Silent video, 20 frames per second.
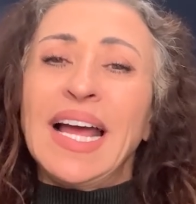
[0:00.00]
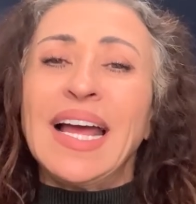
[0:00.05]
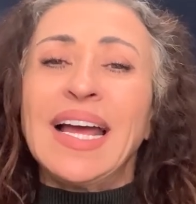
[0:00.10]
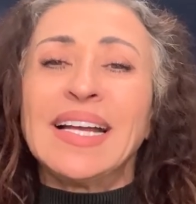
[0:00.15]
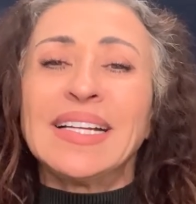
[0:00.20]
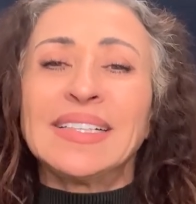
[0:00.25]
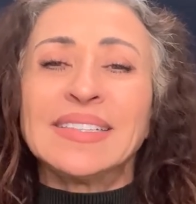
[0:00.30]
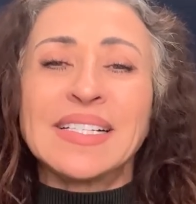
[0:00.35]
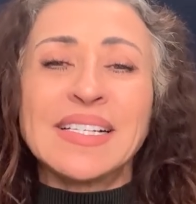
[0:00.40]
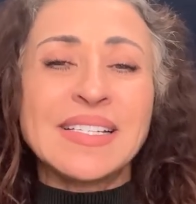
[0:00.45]

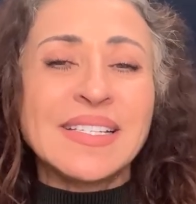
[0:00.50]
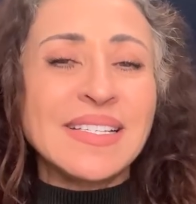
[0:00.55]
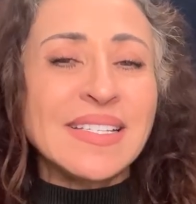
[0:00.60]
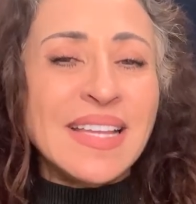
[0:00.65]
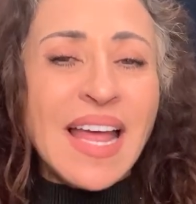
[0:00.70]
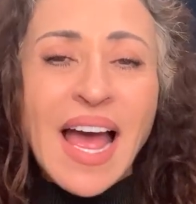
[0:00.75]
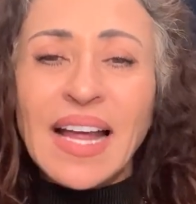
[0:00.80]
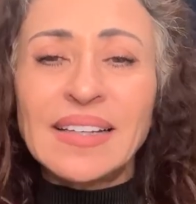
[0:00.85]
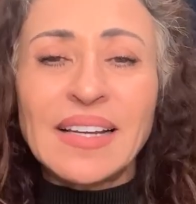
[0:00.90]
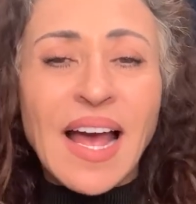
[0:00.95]
and the
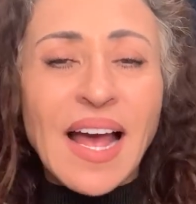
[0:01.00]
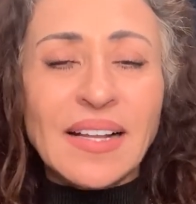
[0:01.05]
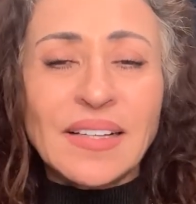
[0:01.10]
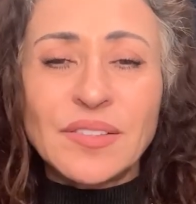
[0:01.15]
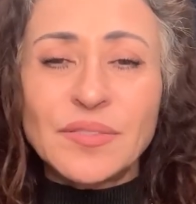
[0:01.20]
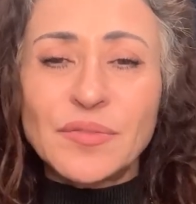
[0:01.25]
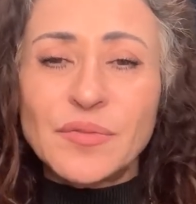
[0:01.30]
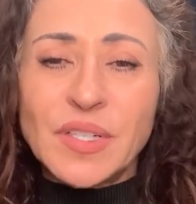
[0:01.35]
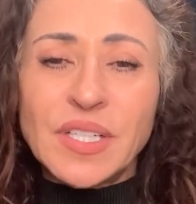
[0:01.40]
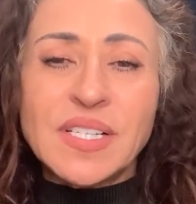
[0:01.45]
Staten
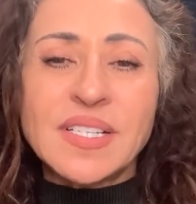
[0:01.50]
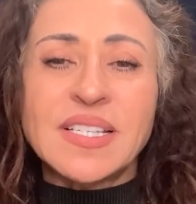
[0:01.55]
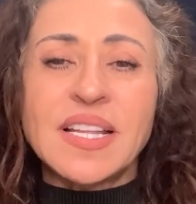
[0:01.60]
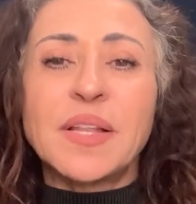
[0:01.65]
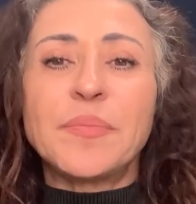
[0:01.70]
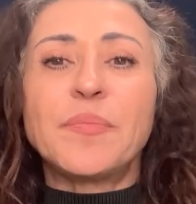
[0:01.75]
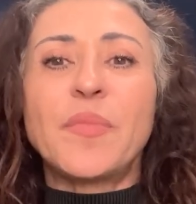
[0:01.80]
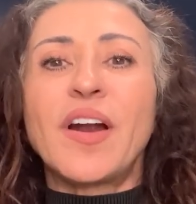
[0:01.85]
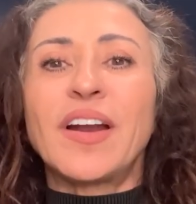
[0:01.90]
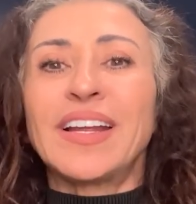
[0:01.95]
Island real
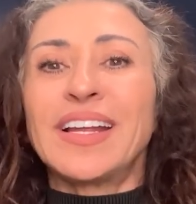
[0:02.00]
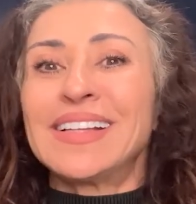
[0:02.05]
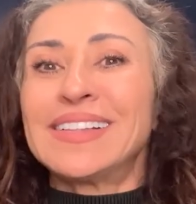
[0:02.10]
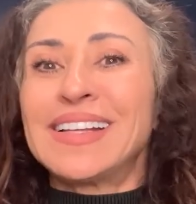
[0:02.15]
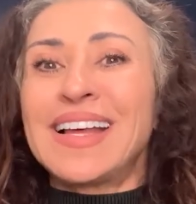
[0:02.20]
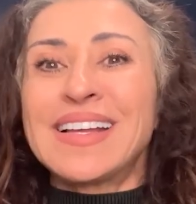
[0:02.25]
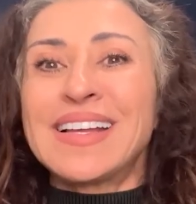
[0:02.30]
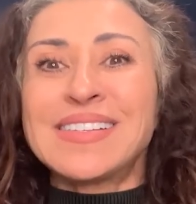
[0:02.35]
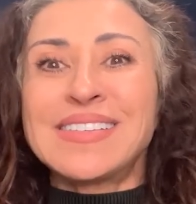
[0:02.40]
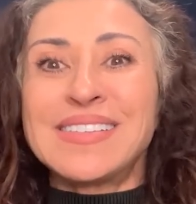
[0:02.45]
estate market
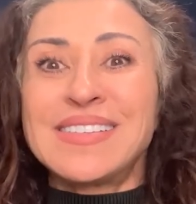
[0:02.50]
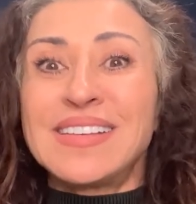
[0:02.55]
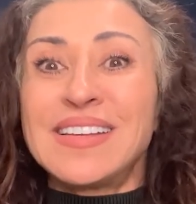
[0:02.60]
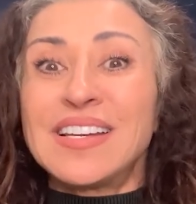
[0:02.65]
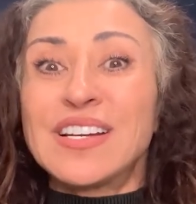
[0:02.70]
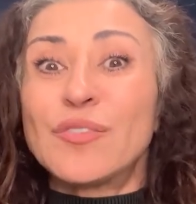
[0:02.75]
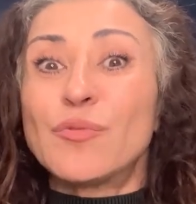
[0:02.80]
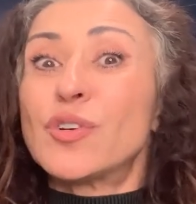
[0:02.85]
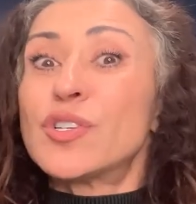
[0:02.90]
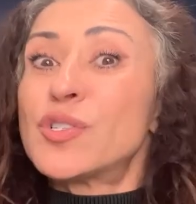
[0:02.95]
last
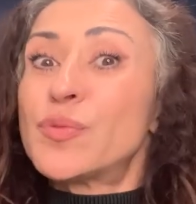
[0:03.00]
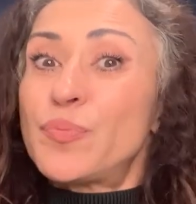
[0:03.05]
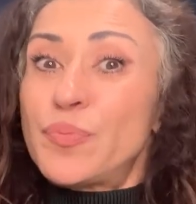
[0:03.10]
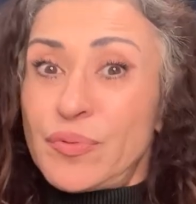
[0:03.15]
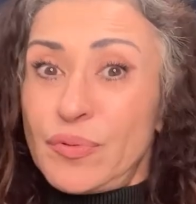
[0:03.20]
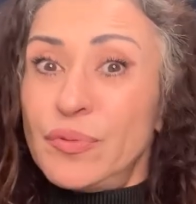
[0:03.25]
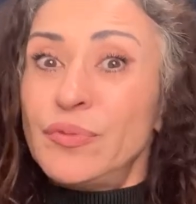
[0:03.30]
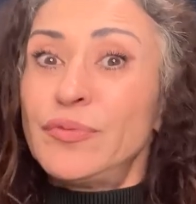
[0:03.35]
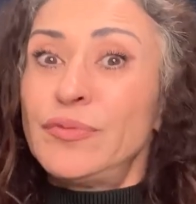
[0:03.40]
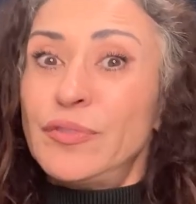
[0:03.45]
year was
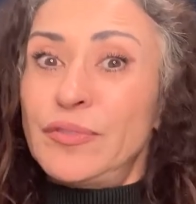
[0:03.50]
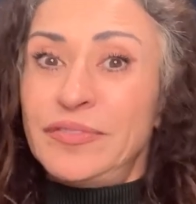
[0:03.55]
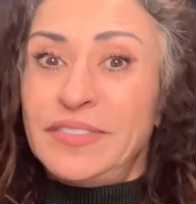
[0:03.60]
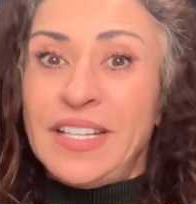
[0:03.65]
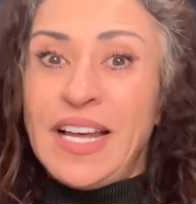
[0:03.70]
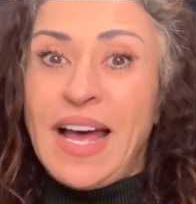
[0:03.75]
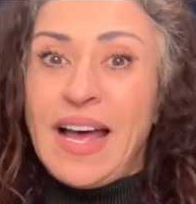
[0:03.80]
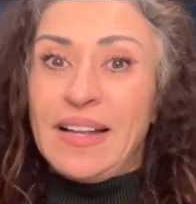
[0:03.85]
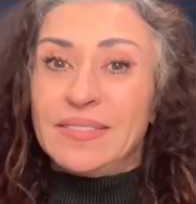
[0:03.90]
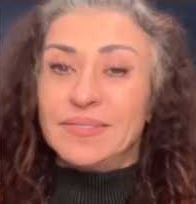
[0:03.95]
proof of
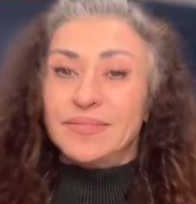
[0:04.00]
that.